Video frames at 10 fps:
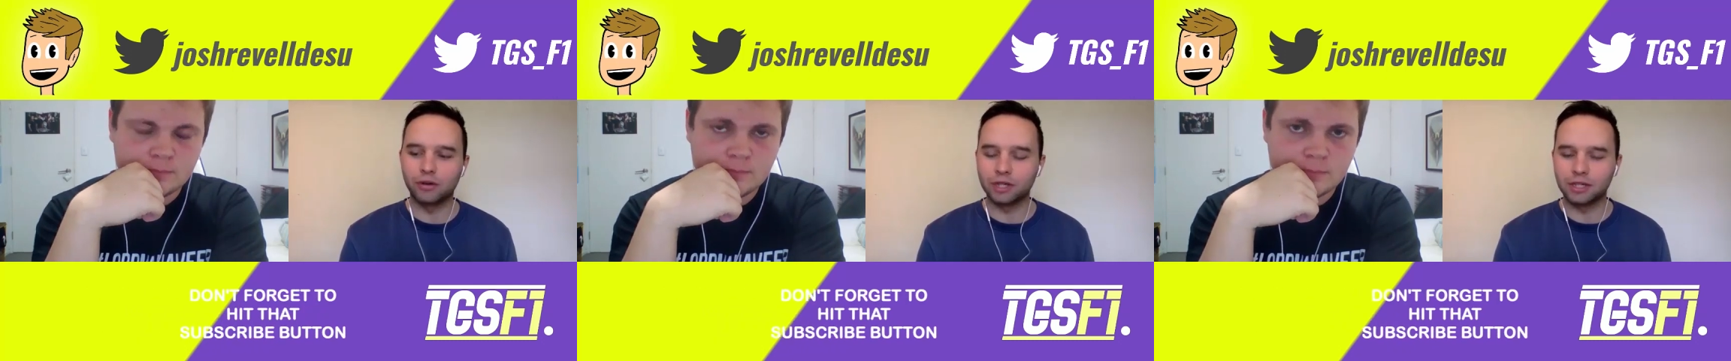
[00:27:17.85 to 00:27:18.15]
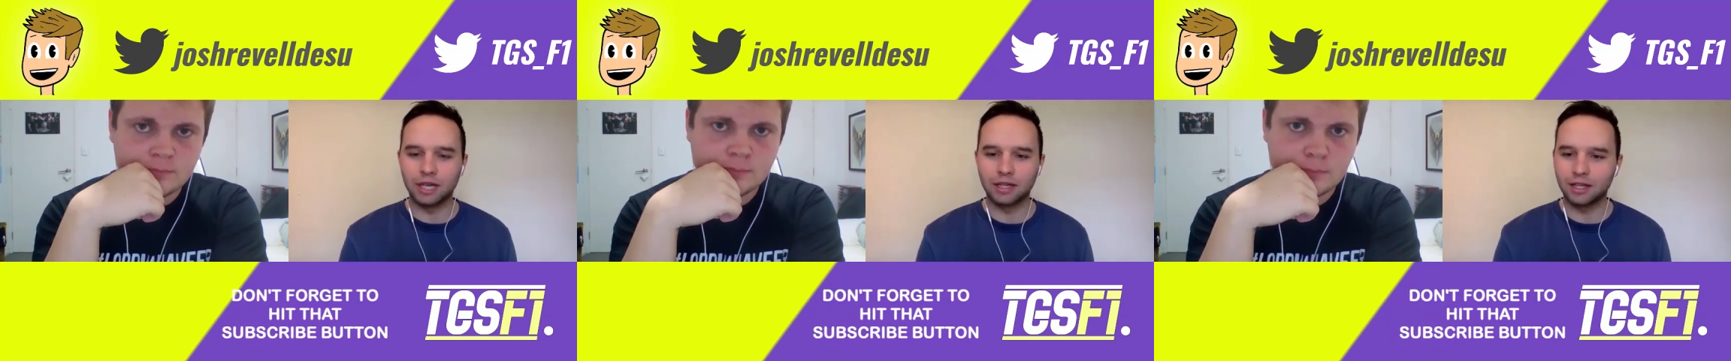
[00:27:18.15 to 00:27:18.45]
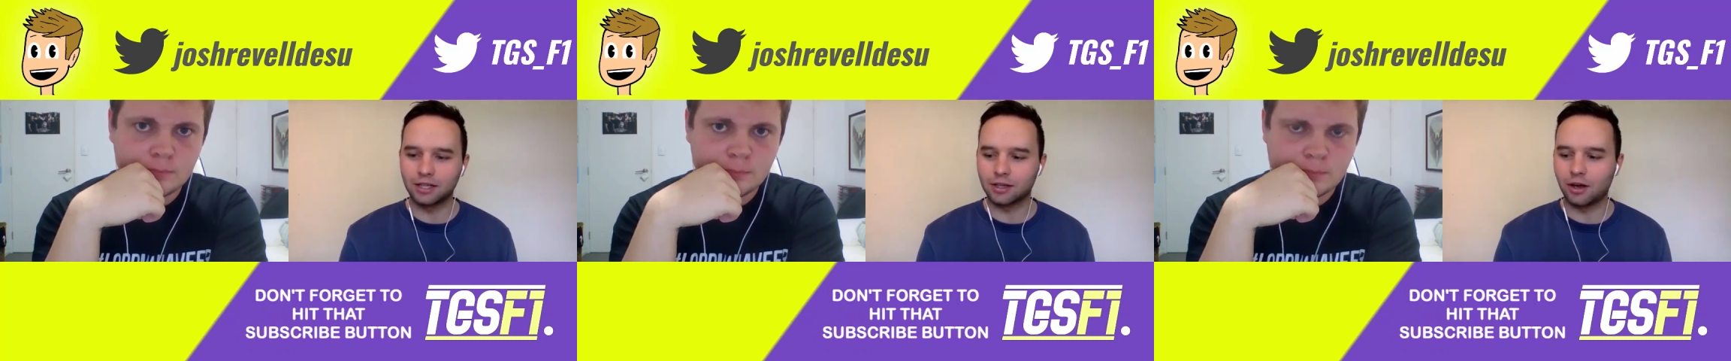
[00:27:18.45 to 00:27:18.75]
Speaker 1: because they,
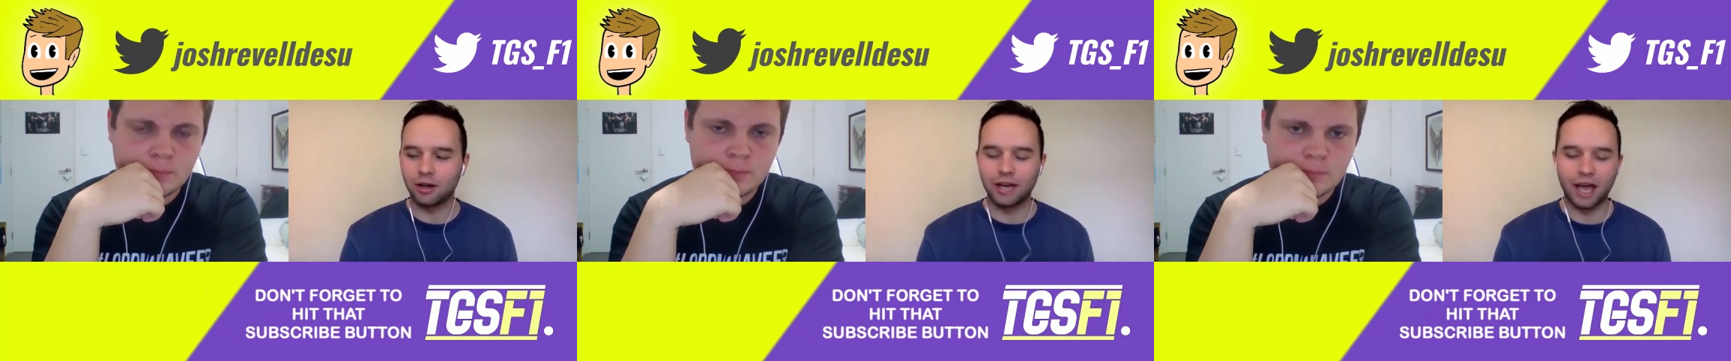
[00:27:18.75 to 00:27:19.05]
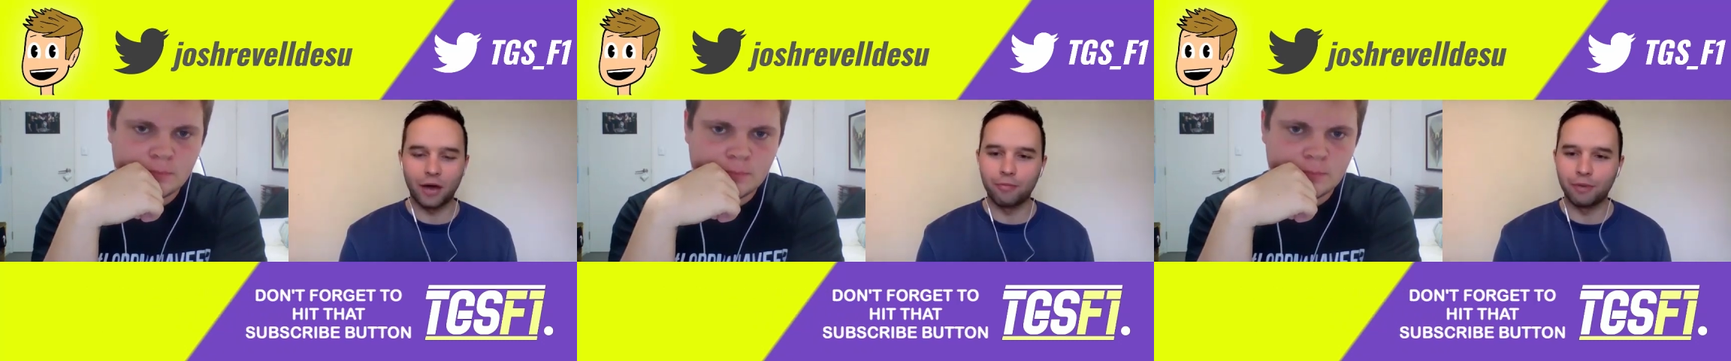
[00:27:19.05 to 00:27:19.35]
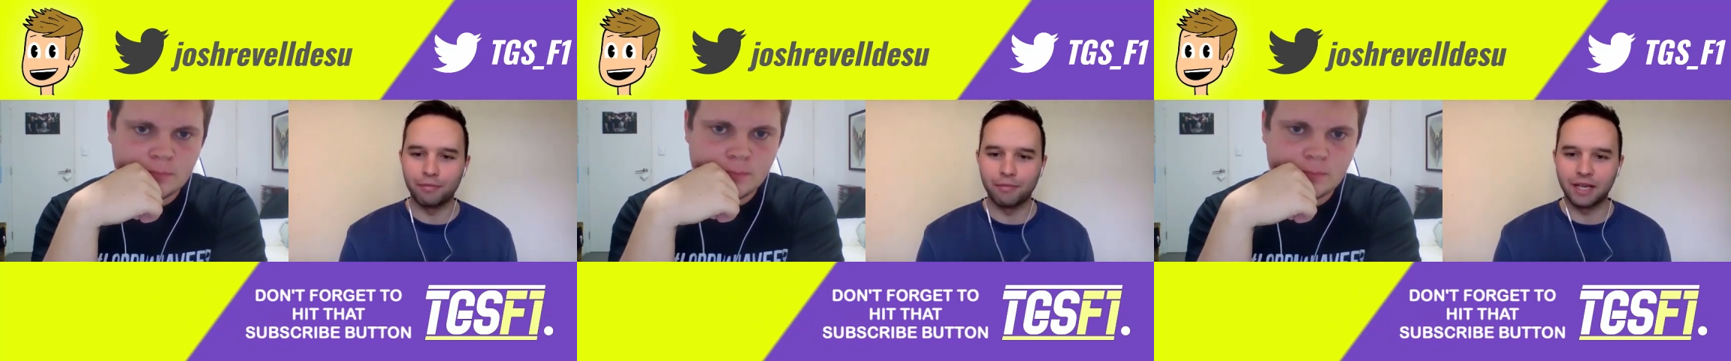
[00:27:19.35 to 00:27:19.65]
they just can't help
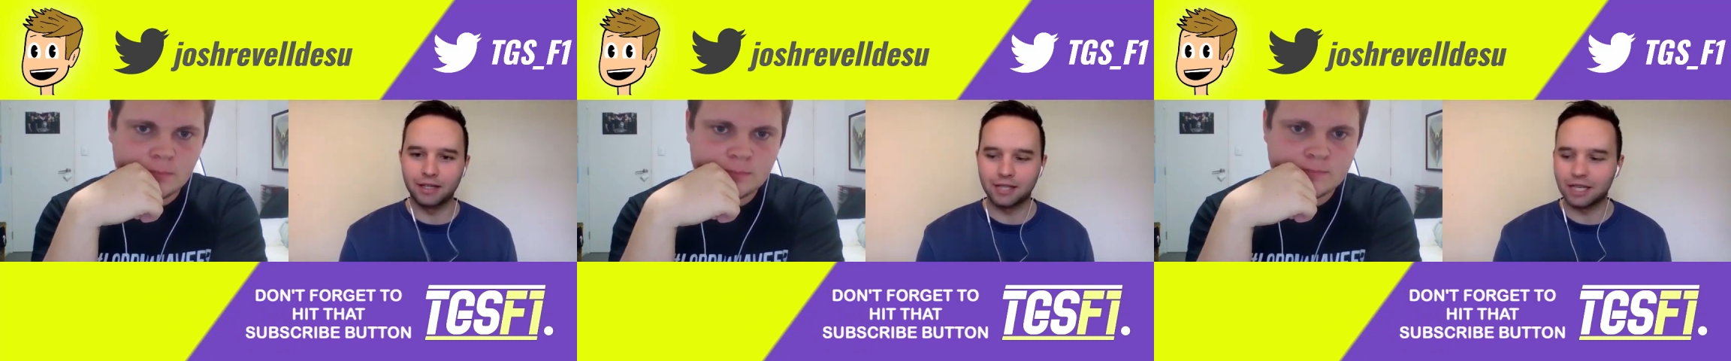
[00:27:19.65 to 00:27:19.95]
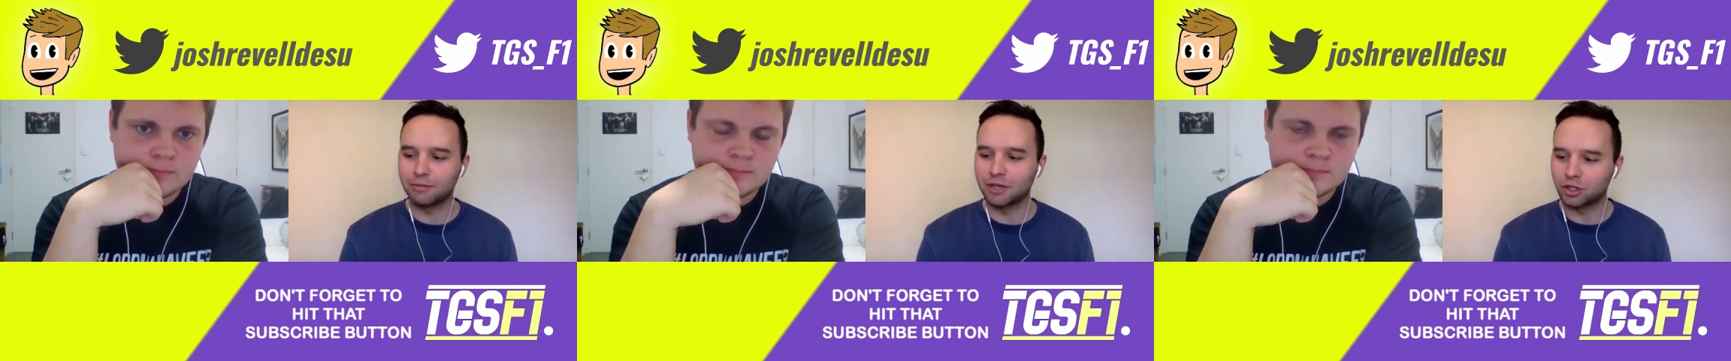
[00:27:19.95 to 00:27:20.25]
but make team and